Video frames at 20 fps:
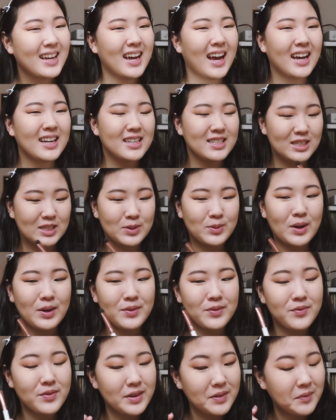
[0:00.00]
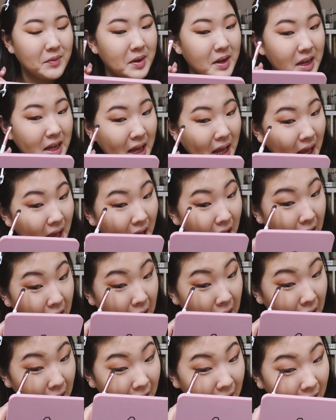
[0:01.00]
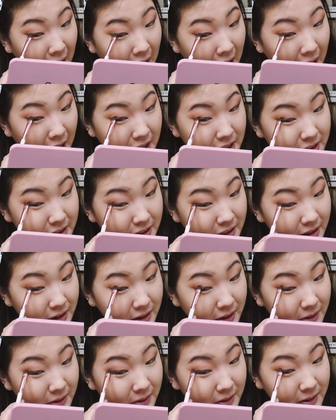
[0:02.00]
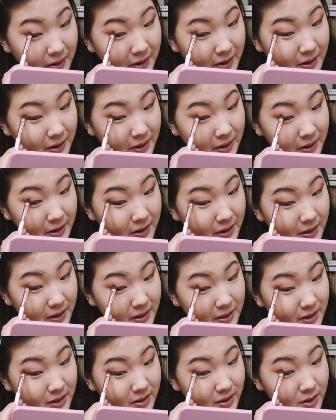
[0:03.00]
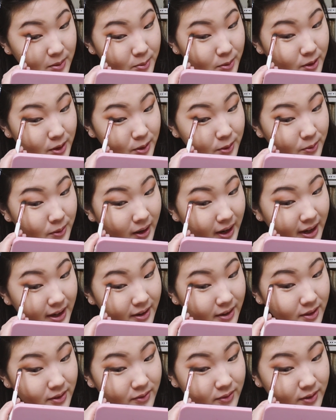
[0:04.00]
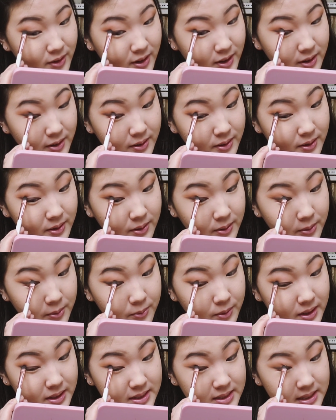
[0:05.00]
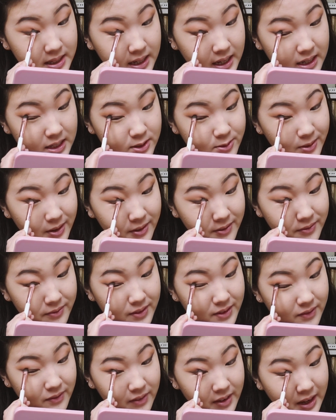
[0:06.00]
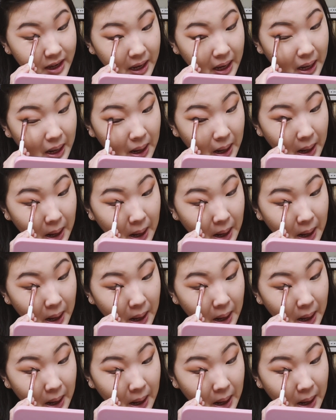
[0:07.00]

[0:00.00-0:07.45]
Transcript: And it's 12:50. So this is pretty wild for Wednesday at 12:50.